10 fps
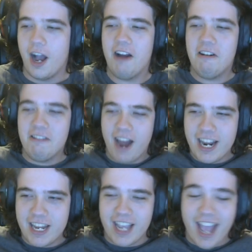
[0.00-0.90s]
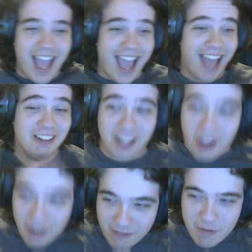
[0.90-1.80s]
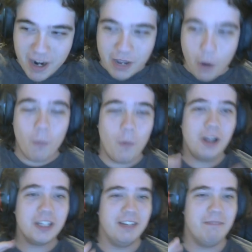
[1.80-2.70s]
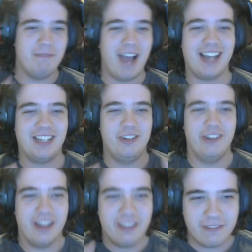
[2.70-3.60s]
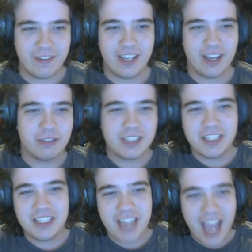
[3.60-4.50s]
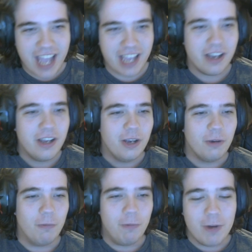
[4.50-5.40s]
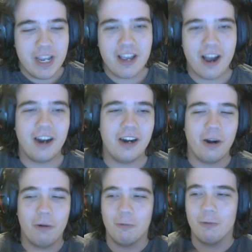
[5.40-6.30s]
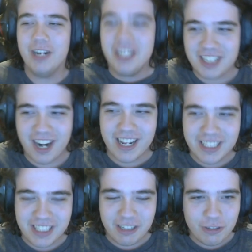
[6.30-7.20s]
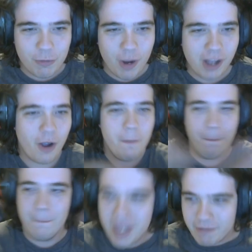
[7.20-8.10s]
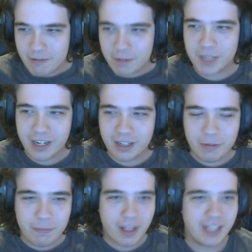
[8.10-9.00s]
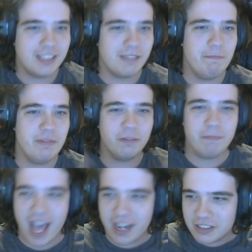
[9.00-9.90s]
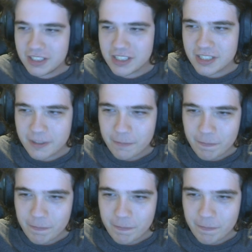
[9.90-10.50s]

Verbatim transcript: Alrighty, hello everybody. Welcome back to another video. Today, we are restarting a series from a while ago. Me and Riptide are going to be playing some build battles.